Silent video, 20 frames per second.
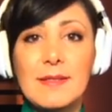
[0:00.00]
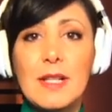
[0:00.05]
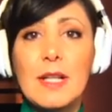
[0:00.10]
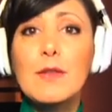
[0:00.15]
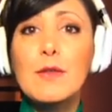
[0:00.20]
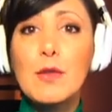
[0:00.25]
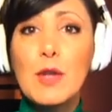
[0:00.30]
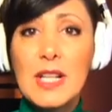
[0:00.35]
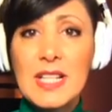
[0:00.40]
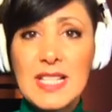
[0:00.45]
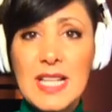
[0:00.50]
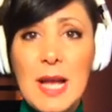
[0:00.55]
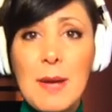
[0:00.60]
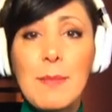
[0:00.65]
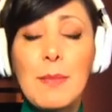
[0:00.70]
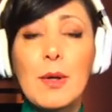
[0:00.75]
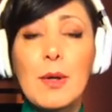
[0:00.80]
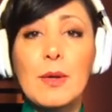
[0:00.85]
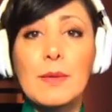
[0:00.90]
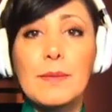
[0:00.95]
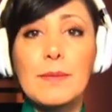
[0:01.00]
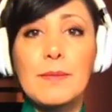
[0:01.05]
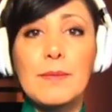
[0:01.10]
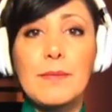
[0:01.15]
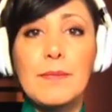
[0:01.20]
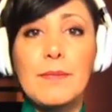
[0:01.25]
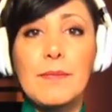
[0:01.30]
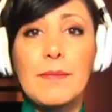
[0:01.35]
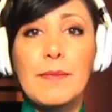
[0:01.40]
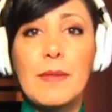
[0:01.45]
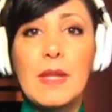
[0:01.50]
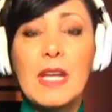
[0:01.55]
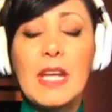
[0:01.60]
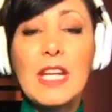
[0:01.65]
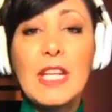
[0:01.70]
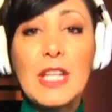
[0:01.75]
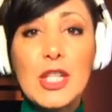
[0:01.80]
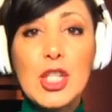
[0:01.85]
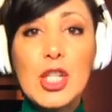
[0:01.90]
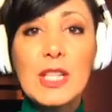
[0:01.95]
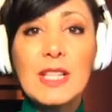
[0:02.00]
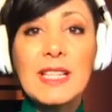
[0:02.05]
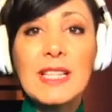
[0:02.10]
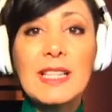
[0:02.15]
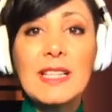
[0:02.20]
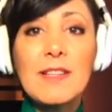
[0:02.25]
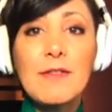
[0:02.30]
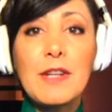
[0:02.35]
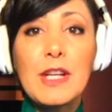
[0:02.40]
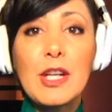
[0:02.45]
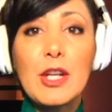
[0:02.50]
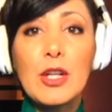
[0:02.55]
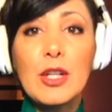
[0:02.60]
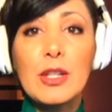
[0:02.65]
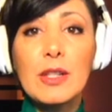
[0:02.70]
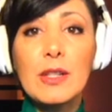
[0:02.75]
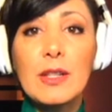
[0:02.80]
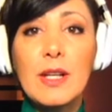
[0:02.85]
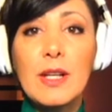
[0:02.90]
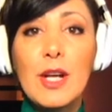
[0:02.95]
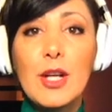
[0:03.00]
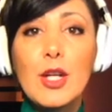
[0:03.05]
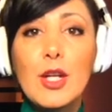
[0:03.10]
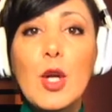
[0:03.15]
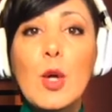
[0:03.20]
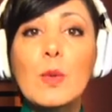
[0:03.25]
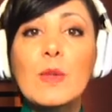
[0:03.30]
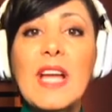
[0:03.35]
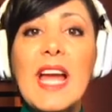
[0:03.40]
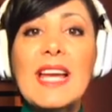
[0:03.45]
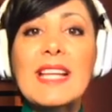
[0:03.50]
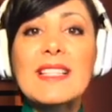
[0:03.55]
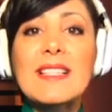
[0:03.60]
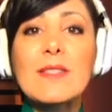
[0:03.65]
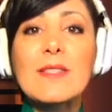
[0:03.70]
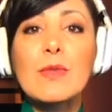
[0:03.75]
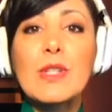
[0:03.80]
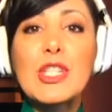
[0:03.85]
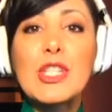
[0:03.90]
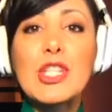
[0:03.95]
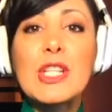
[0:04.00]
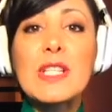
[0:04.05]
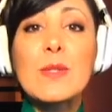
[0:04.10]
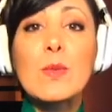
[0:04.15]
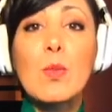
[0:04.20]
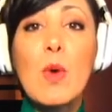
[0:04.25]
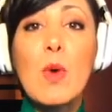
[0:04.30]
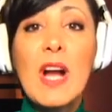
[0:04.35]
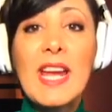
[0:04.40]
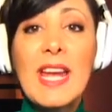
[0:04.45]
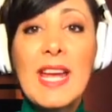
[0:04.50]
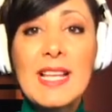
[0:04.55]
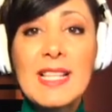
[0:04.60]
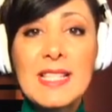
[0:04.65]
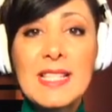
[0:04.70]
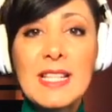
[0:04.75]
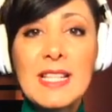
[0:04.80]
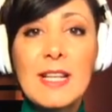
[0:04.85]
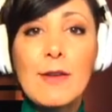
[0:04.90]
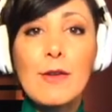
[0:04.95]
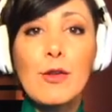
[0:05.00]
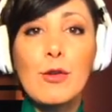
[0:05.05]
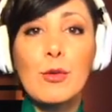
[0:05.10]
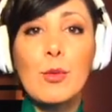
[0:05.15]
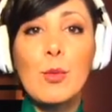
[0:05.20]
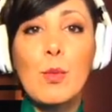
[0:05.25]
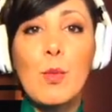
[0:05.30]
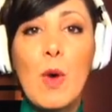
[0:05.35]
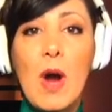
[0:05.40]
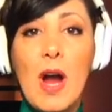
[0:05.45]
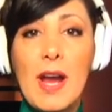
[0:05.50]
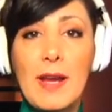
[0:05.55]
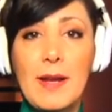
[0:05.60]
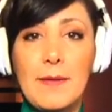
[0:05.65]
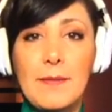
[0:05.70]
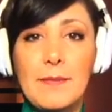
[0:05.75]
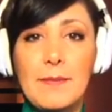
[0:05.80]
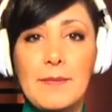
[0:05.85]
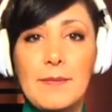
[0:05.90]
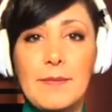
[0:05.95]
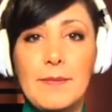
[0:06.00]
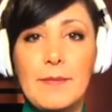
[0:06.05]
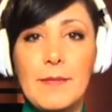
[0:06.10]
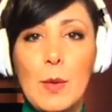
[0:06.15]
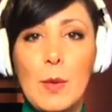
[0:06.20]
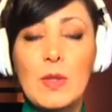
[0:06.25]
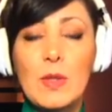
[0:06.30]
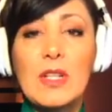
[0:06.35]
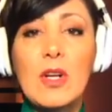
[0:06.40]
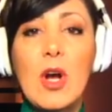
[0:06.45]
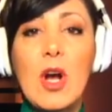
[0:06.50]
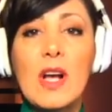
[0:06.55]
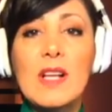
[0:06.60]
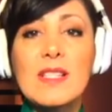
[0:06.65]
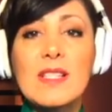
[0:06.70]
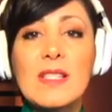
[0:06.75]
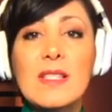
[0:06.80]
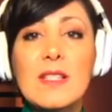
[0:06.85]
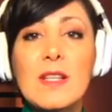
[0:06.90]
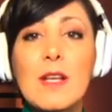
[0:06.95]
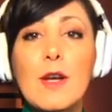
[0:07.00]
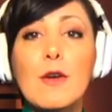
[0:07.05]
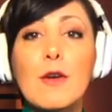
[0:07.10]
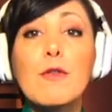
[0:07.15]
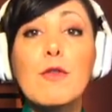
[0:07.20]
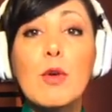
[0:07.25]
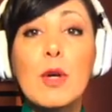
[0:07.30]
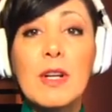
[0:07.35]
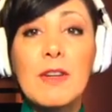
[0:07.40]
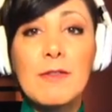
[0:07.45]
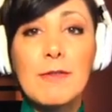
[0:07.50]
For example, initially in the figure, node X reaches Y and Z through Y, with costs 4 and